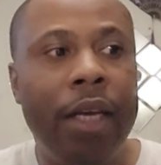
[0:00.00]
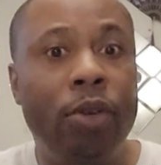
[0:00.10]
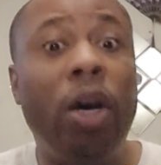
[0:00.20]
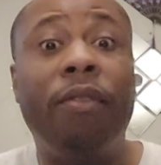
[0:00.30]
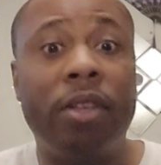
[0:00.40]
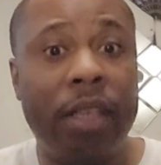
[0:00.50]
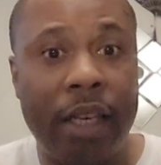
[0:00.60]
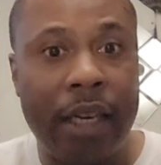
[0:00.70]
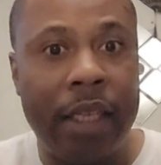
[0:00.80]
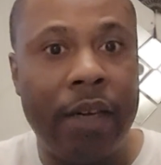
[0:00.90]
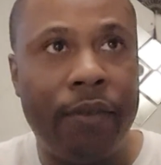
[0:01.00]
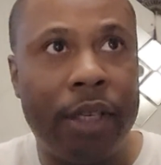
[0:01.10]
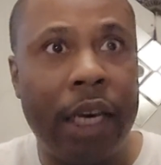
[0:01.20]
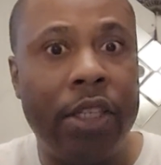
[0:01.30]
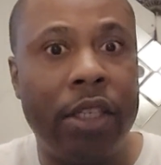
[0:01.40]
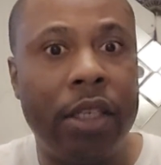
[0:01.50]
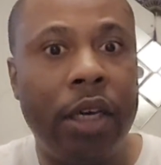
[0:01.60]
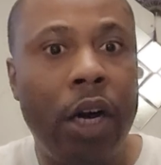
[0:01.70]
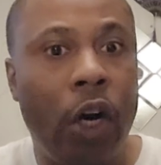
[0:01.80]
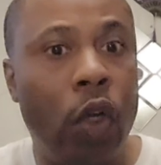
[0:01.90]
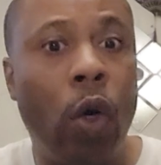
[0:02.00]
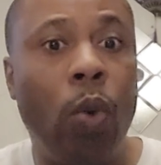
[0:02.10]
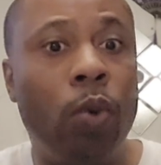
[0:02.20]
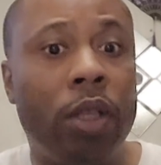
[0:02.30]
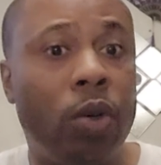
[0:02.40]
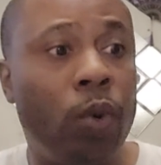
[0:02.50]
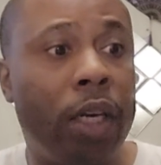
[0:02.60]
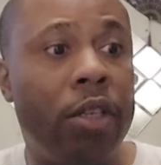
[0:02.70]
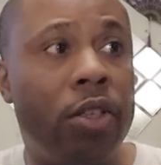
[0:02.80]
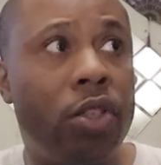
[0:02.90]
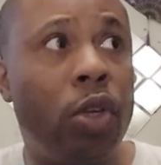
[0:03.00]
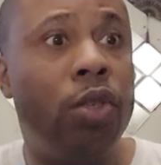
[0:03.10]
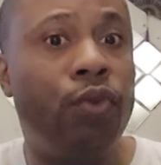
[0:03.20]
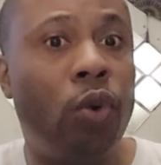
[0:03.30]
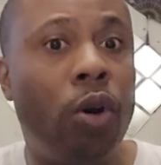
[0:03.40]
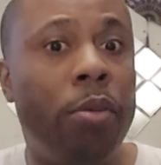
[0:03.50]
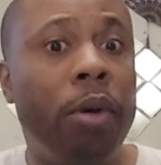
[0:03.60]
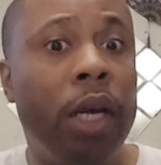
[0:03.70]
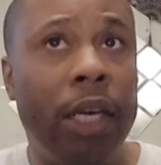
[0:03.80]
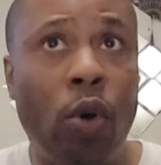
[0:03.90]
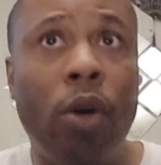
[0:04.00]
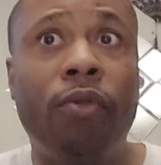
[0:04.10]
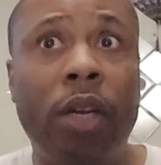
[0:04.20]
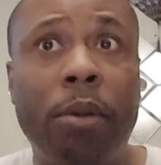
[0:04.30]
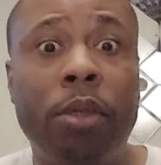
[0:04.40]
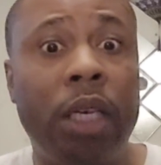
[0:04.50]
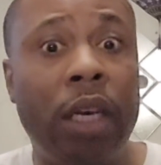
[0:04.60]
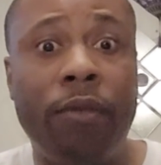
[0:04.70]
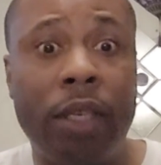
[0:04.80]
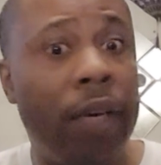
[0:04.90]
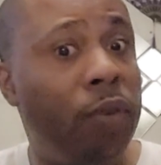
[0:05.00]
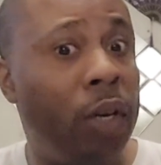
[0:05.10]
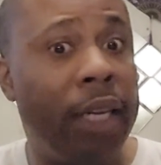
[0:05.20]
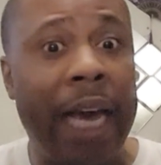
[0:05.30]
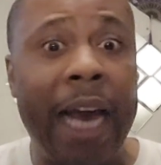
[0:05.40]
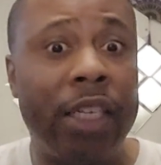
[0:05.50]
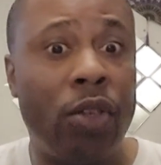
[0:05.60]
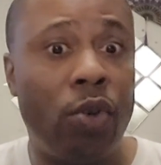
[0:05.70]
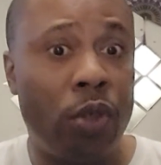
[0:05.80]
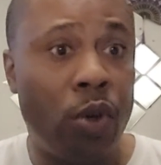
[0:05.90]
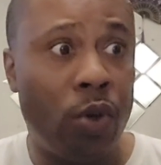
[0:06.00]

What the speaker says: you have to send an identification along with the record search form in order for them to even give you any action on